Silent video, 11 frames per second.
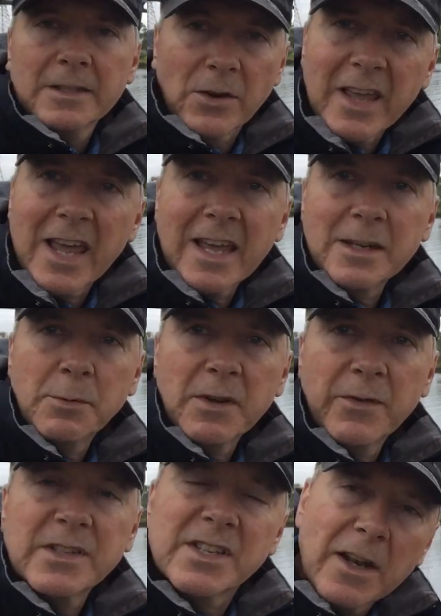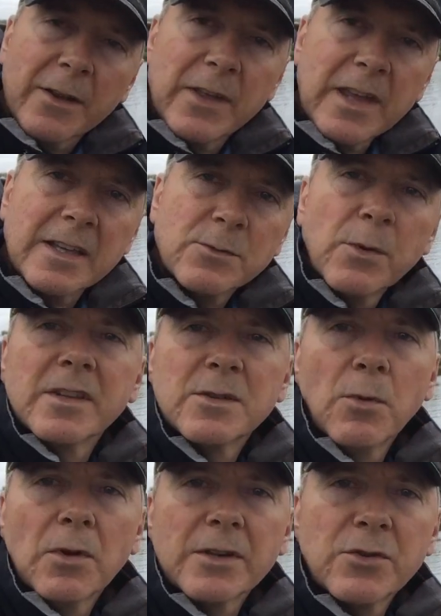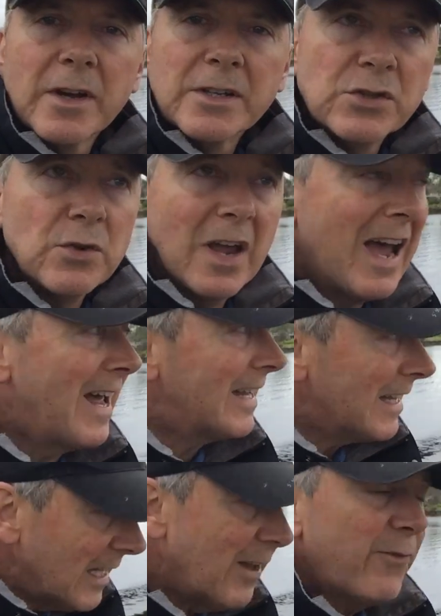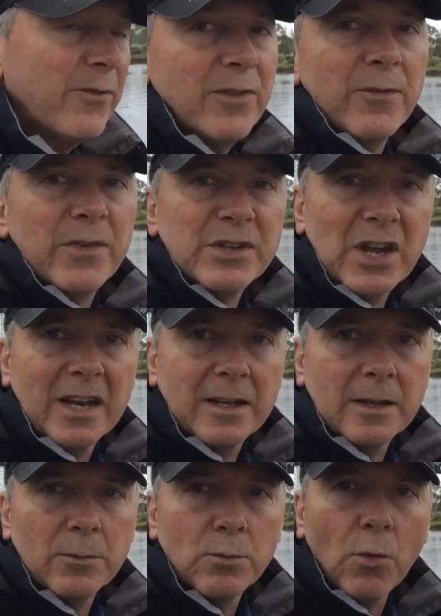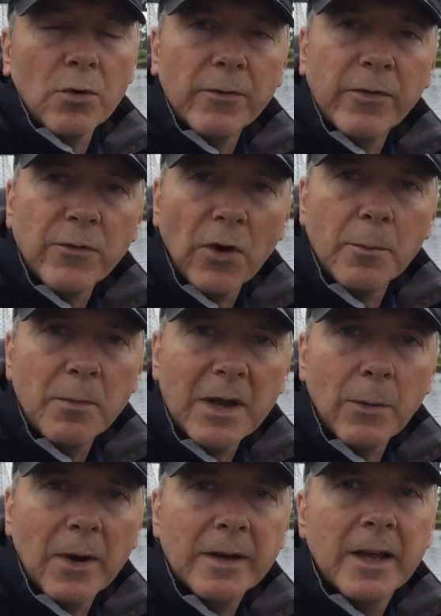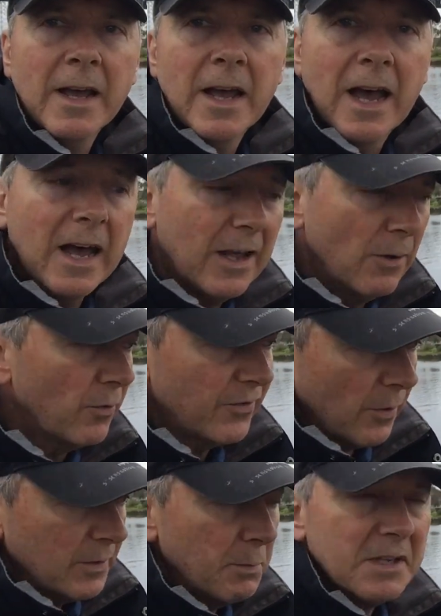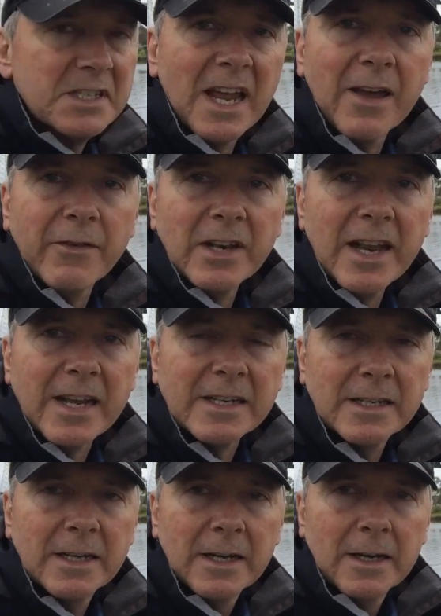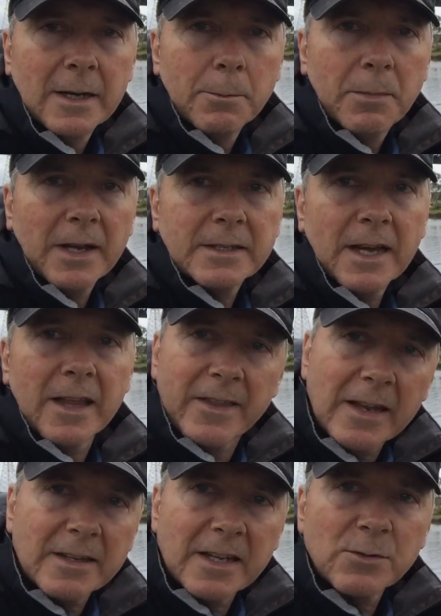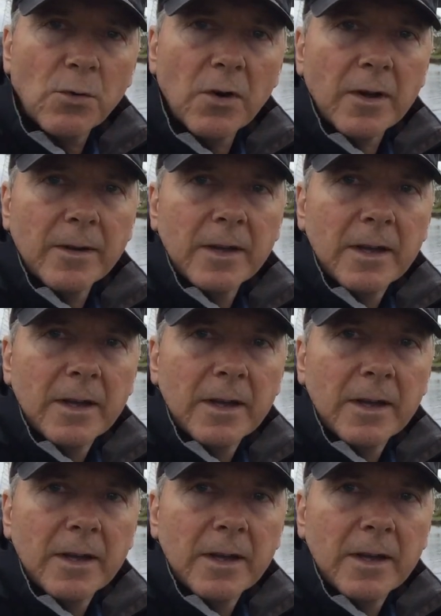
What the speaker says: So I can catch bigger fish. The only thing is with the smaller trace, you can't lift the fish out of the water if you've got a bigger one. And also it's best to have a net. But that does work.